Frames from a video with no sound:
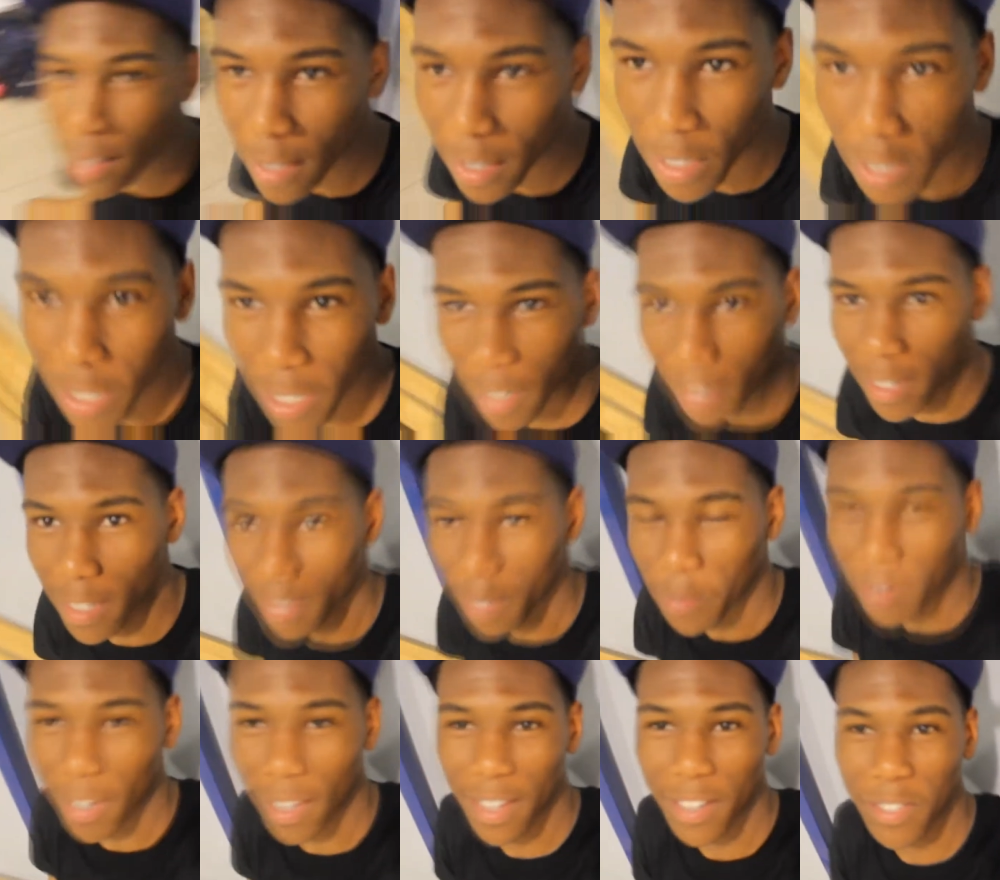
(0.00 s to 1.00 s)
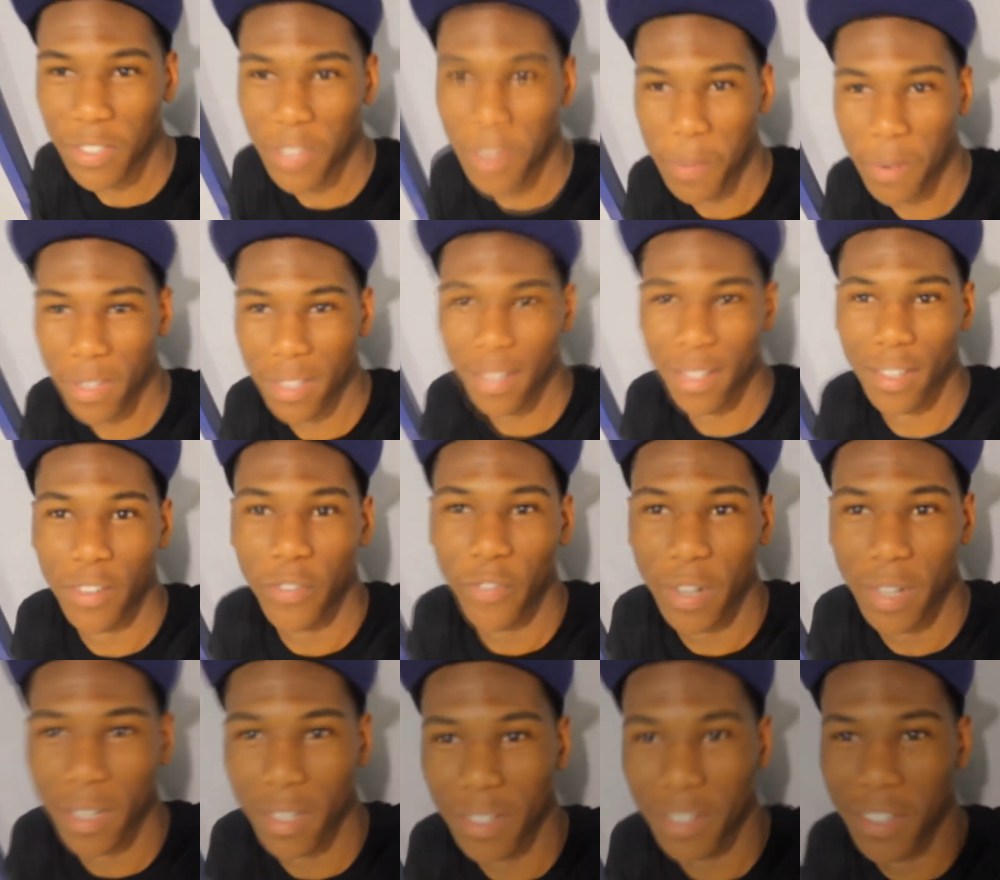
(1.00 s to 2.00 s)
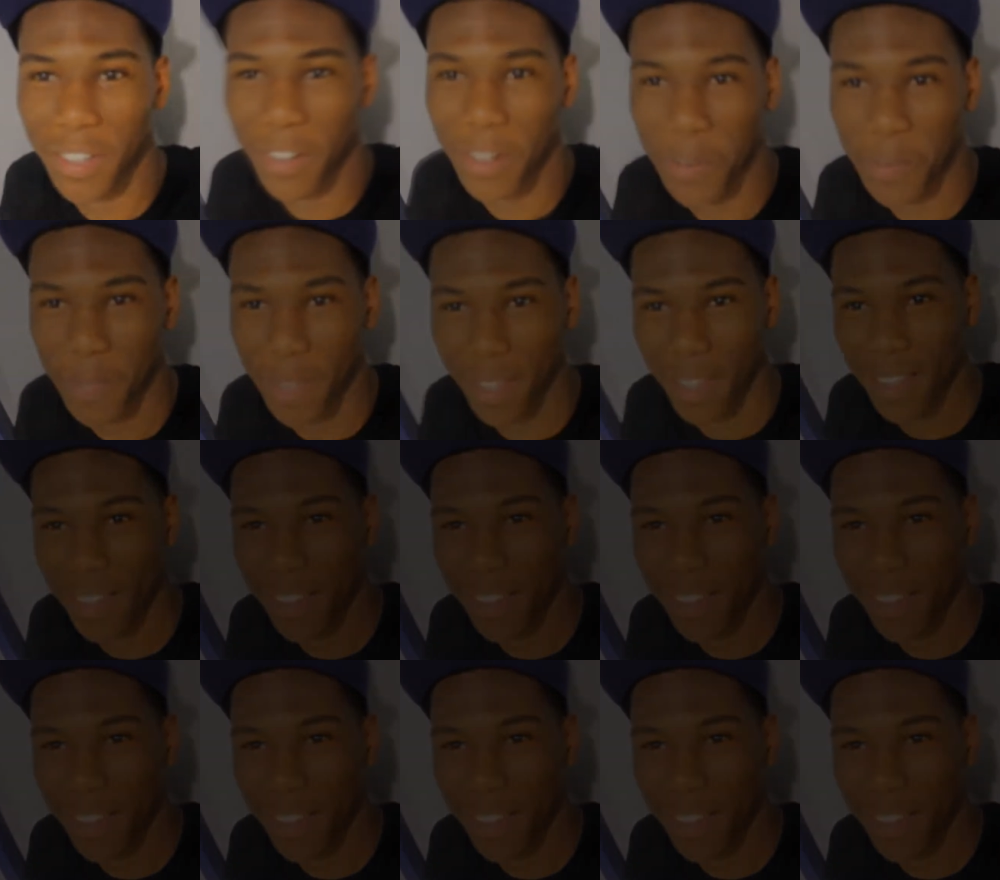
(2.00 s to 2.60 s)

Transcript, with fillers: TGI's. I'm going to eat so much like a freaking dog, mate.